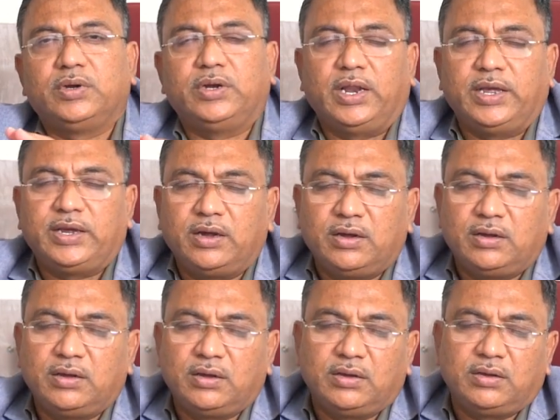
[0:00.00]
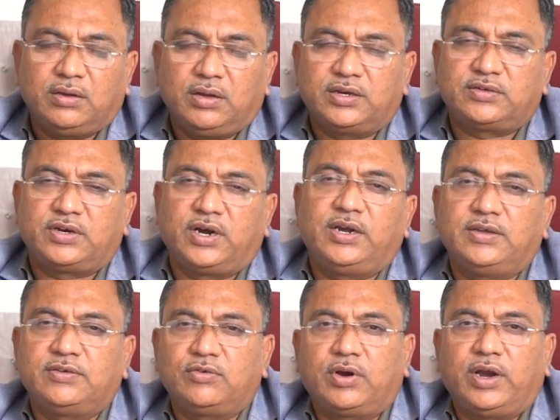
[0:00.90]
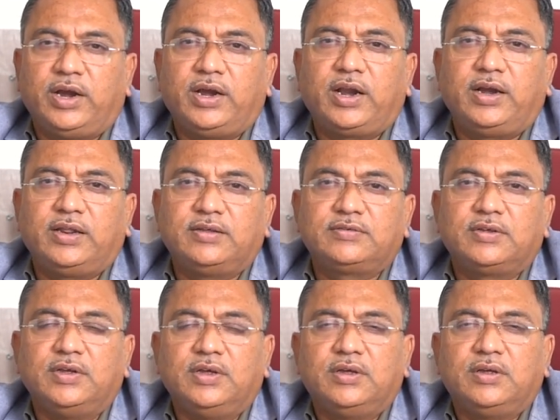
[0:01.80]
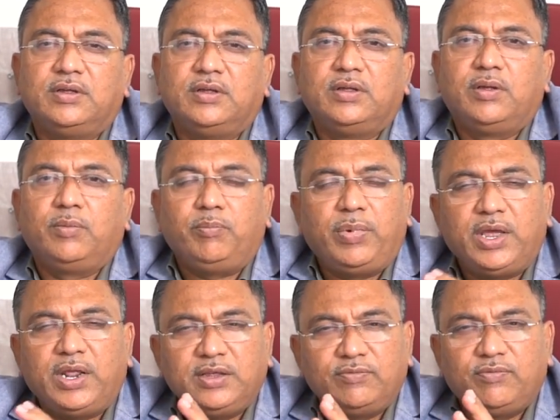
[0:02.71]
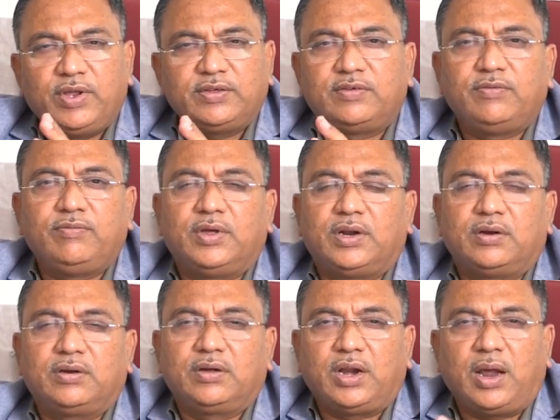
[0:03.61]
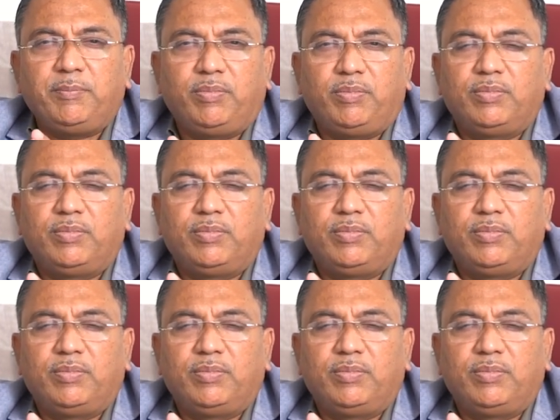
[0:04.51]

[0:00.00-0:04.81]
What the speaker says: like a gastritis or enteritis. Pain is very severe. Cramp,